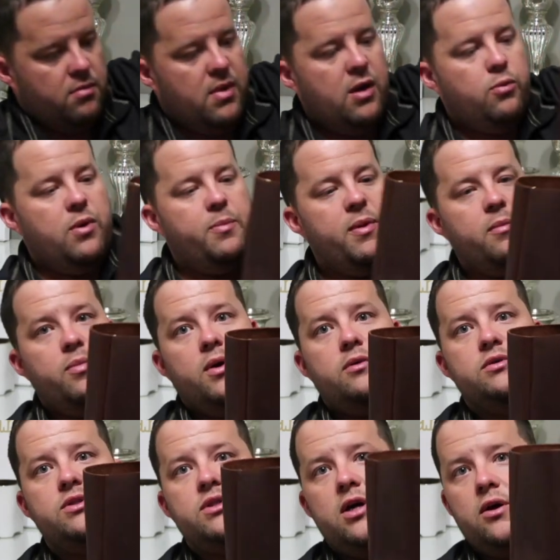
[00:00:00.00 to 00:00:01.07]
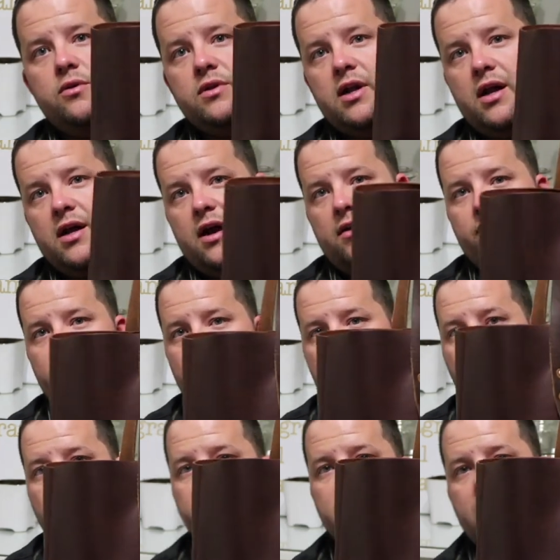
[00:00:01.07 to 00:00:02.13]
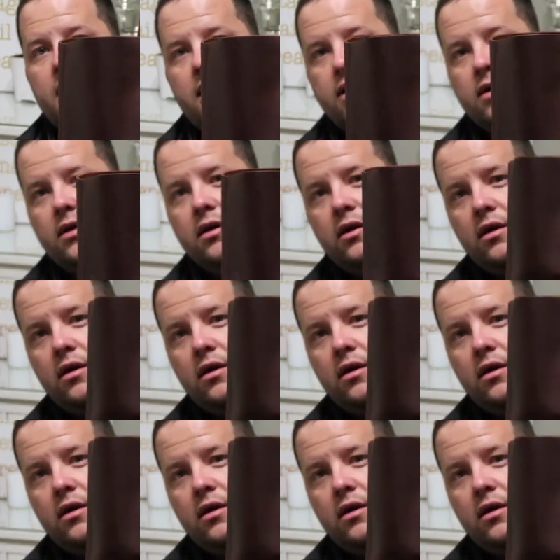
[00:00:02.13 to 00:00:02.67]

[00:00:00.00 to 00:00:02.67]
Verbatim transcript: my whipping post tote that I got for my birthday.